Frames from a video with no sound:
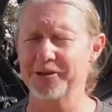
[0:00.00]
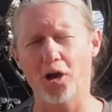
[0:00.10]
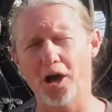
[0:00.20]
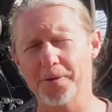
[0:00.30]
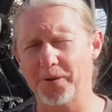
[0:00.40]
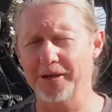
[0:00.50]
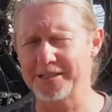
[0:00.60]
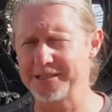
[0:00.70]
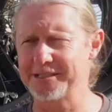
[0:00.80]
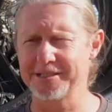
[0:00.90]
The hard
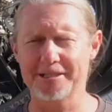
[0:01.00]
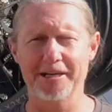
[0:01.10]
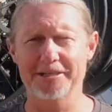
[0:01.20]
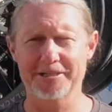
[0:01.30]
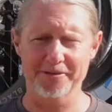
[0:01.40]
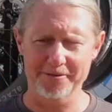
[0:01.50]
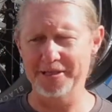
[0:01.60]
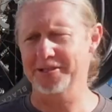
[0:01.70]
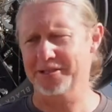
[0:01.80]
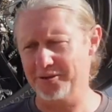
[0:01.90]
part is these guys'
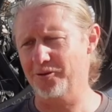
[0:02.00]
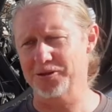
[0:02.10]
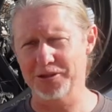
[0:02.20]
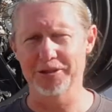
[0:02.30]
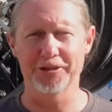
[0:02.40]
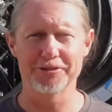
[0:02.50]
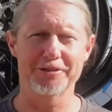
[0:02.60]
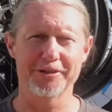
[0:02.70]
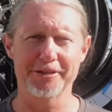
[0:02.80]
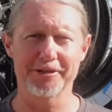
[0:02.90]
careers are still continuing,
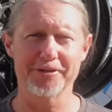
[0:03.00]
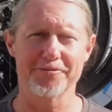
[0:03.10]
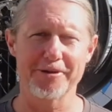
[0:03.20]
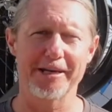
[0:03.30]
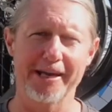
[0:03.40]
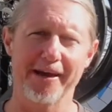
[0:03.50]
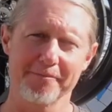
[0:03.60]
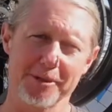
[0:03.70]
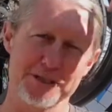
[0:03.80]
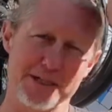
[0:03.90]
so they don't really
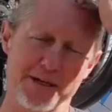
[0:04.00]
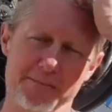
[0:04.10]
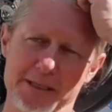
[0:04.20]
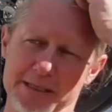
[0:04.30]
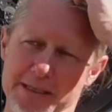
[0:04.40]
have much time.